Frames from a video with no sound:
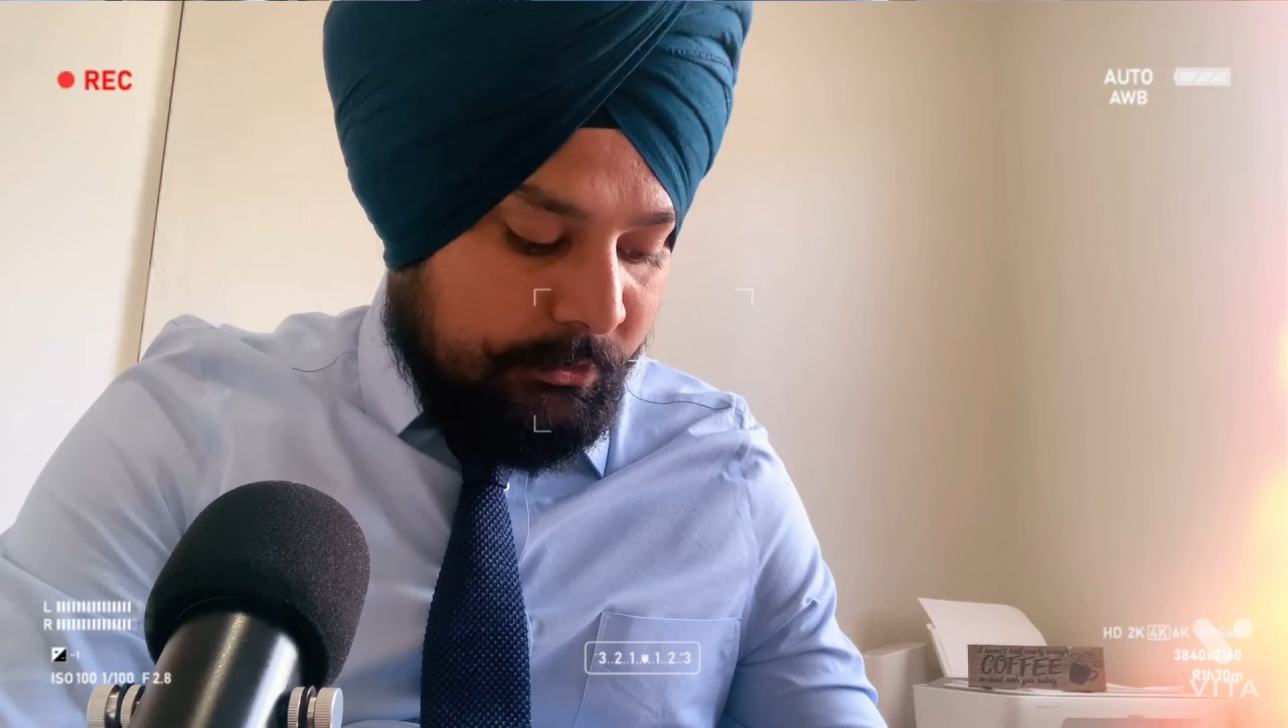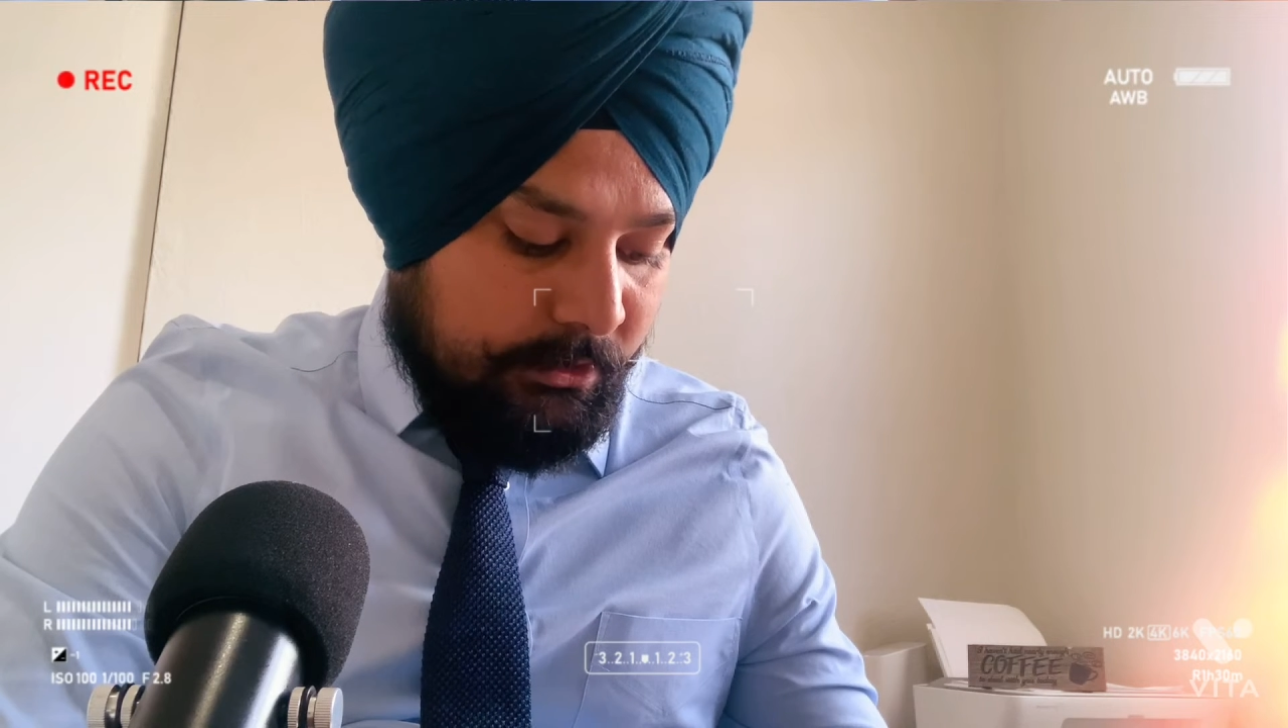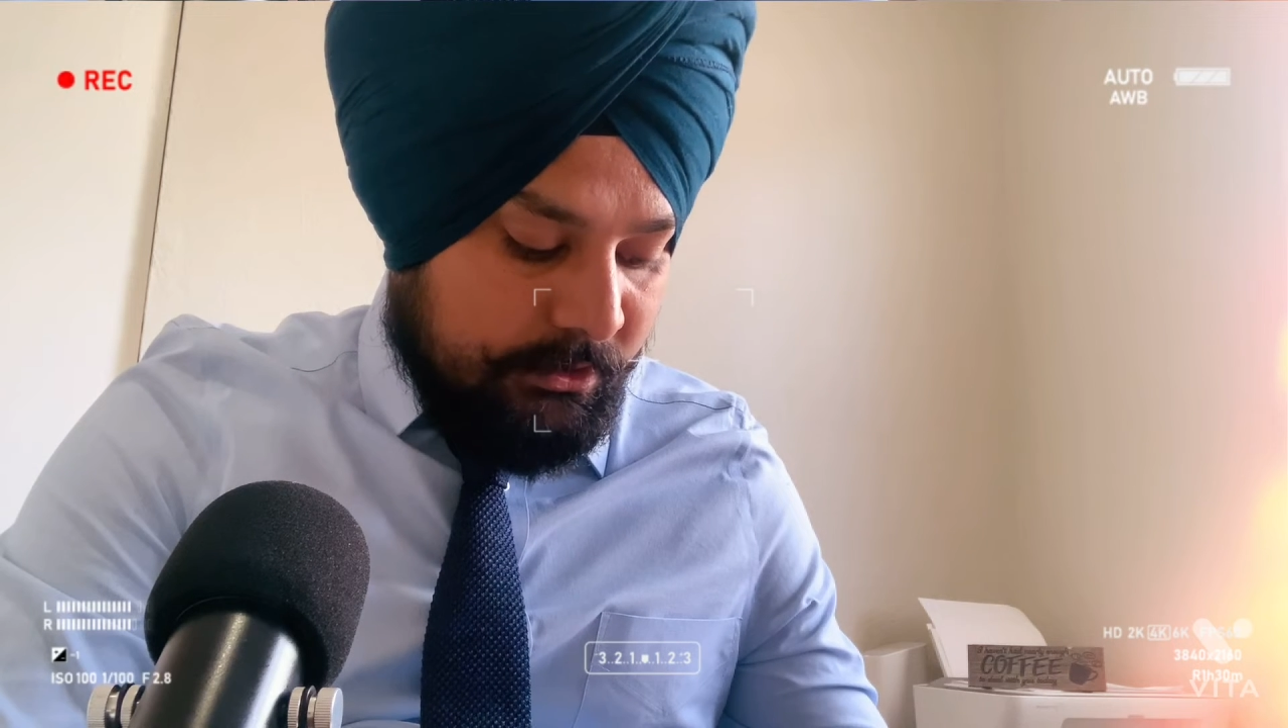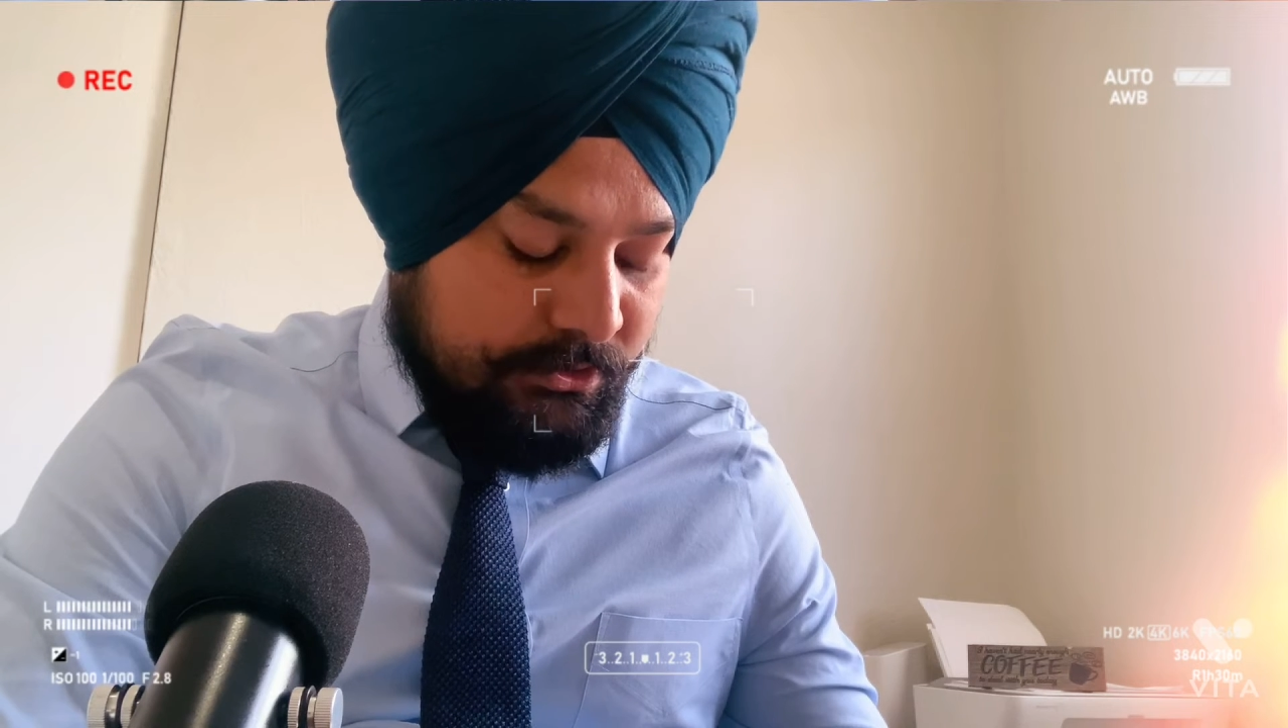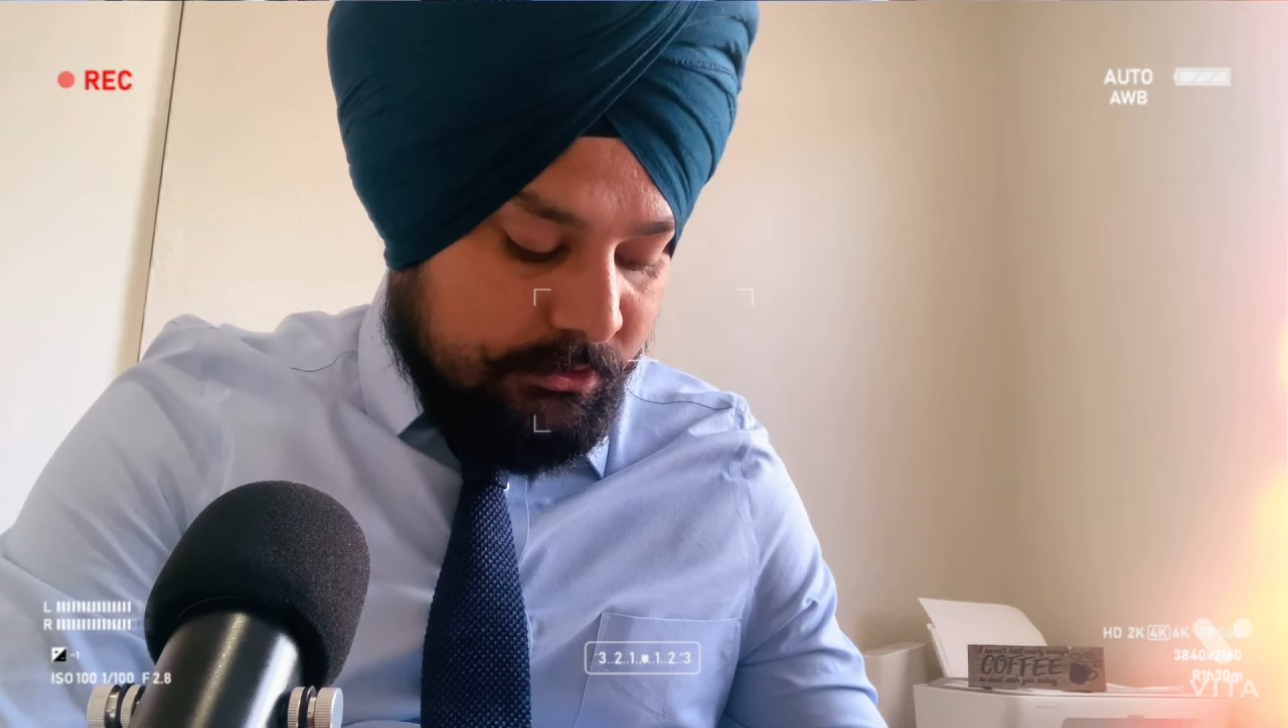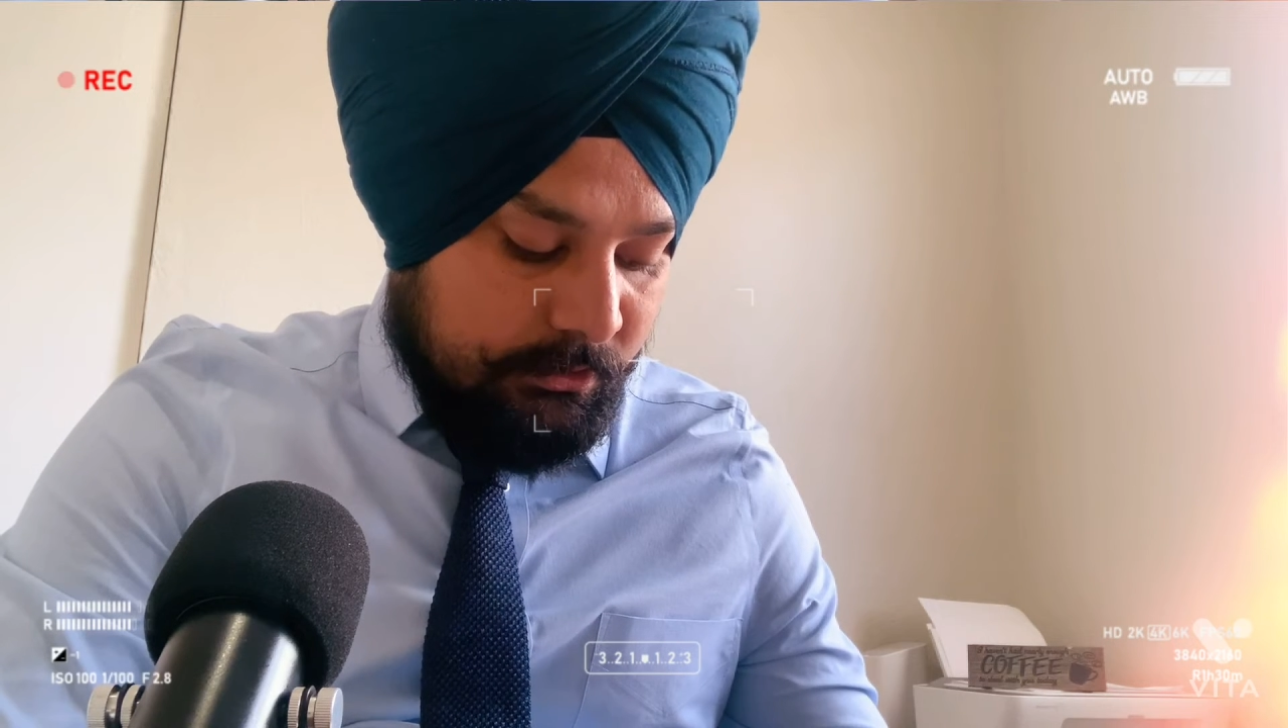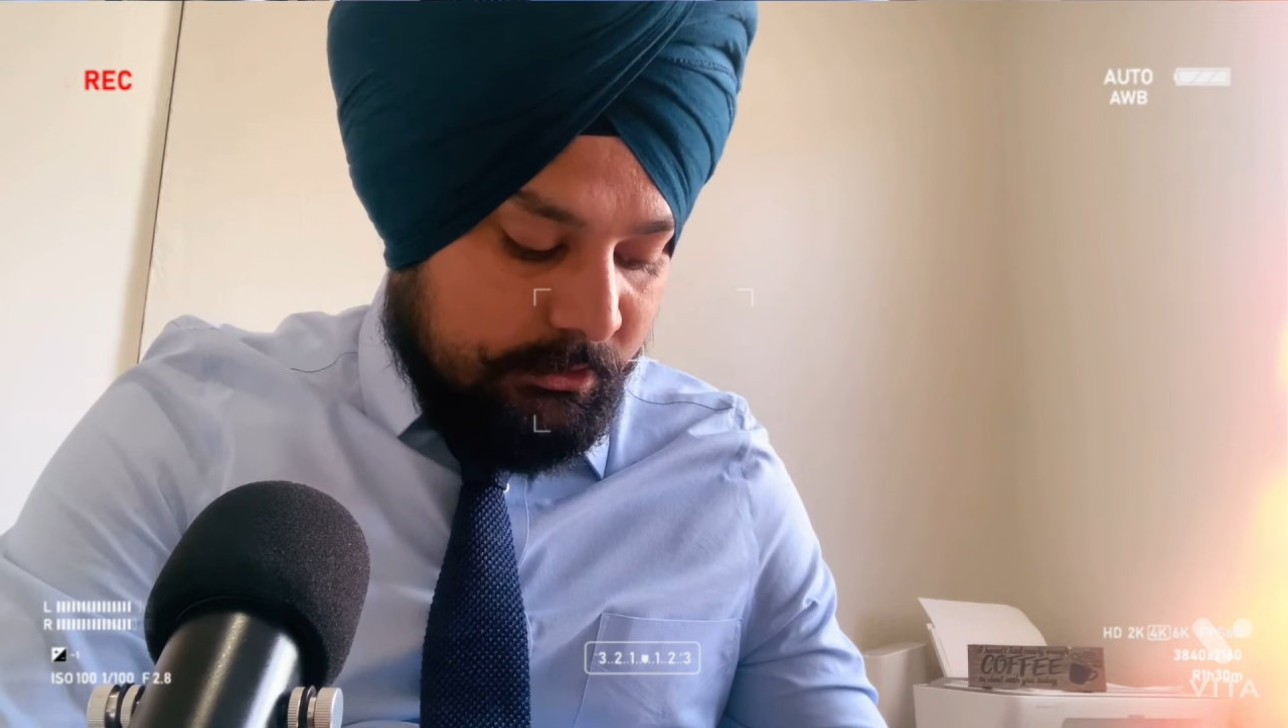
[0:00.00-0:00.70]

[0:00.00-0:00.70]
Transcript: rational,